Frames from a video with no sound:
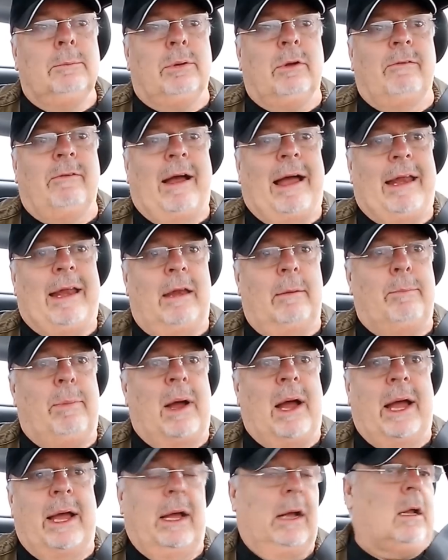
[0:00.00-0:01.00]
provided
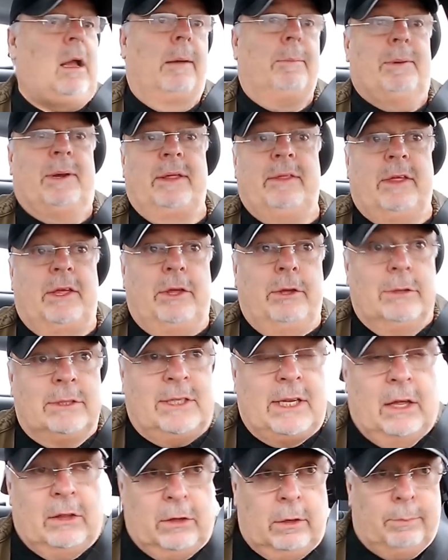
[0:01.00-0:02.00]
by a company that you
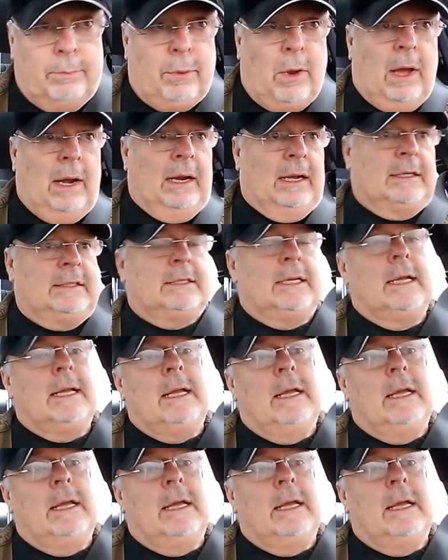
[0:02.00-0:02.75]
sell their products.